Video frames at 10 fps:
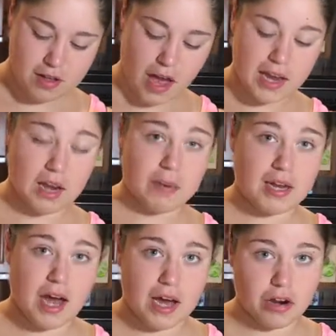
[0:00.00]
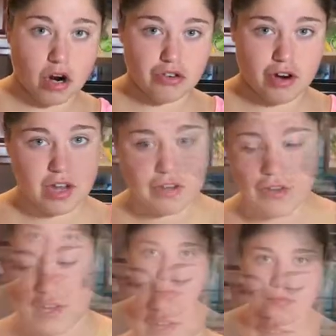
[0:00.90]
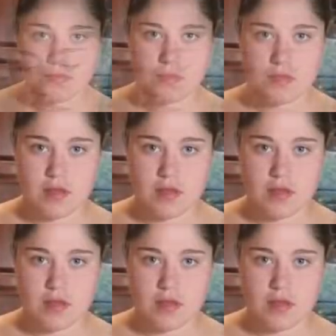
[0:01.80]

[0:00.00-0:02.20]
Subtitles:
Okay, now we can add our dry ingredients.